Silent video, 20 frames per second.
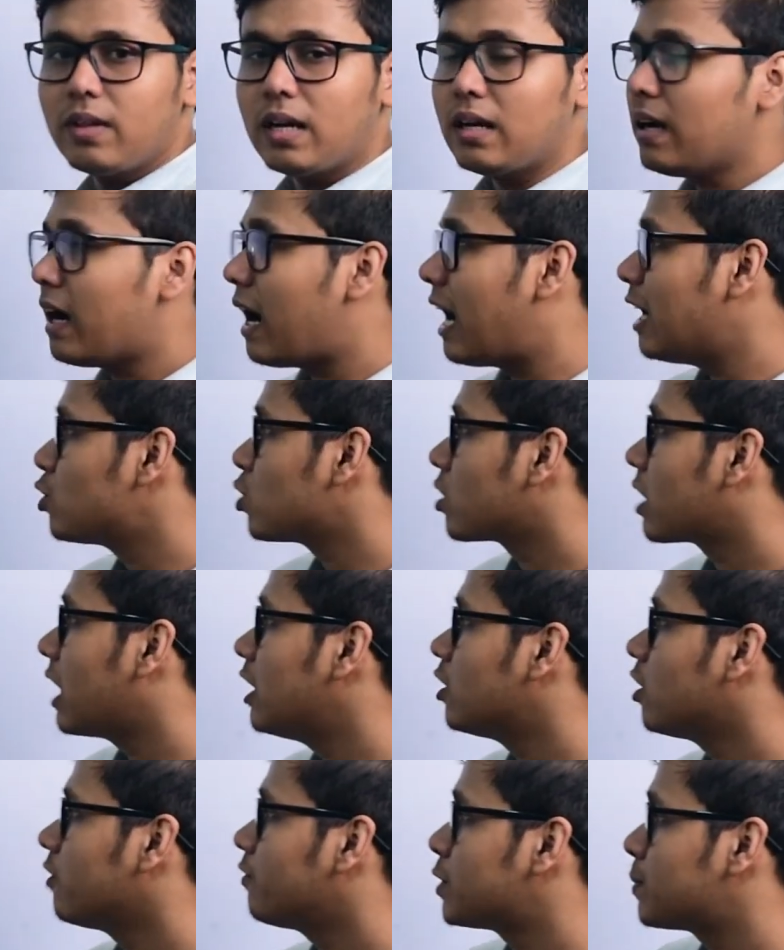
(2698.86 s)
the
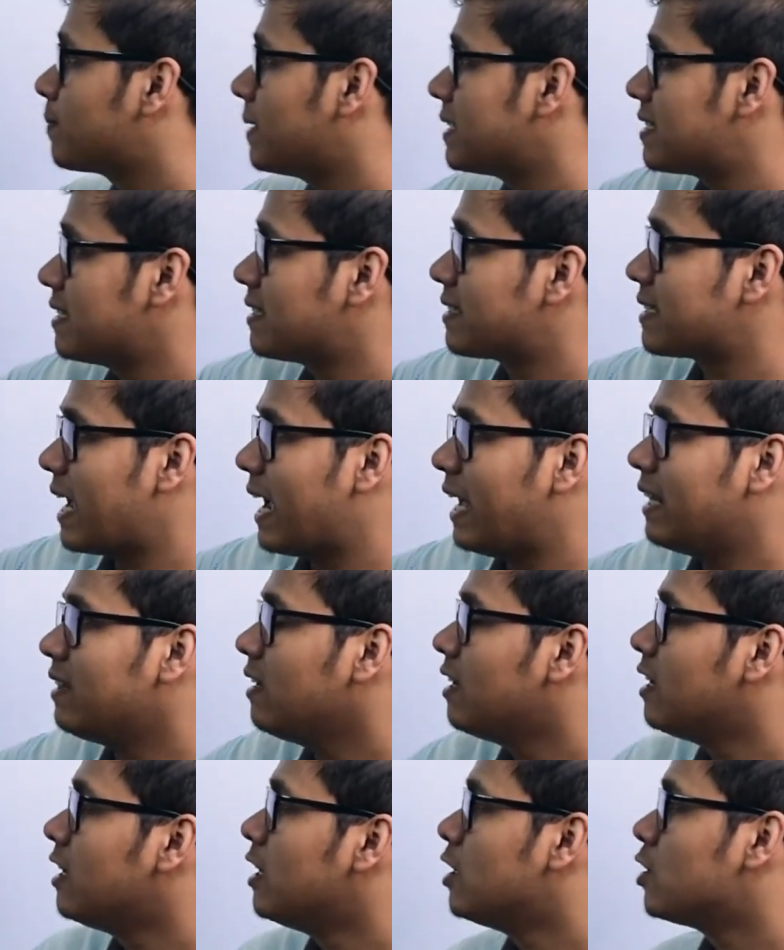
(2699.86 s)
isocline of species n.
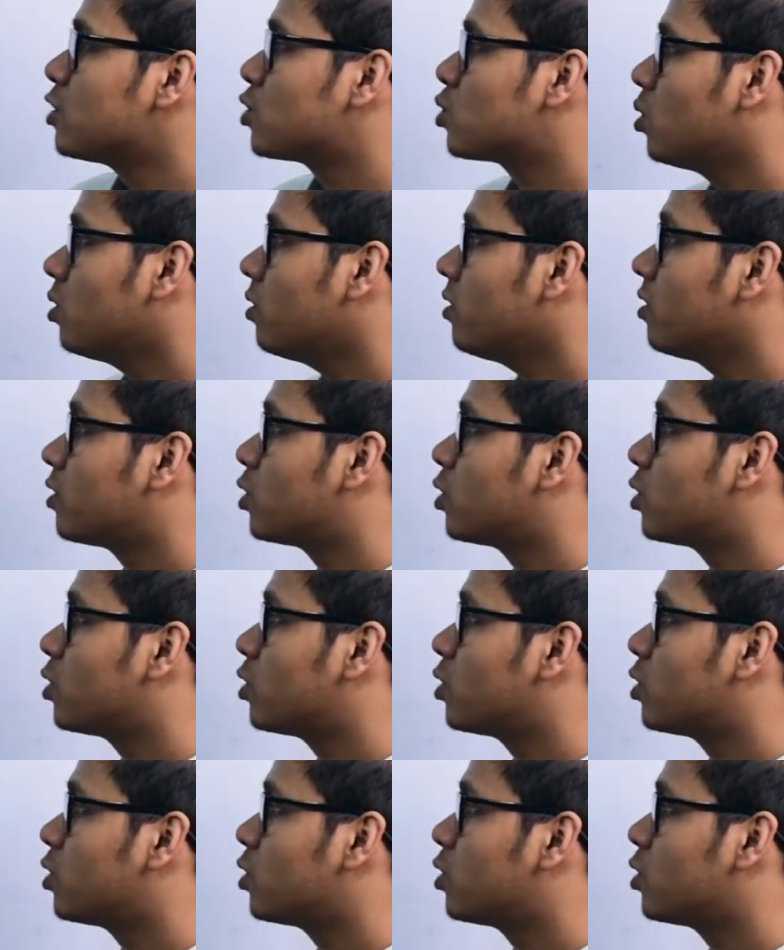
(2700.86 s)
So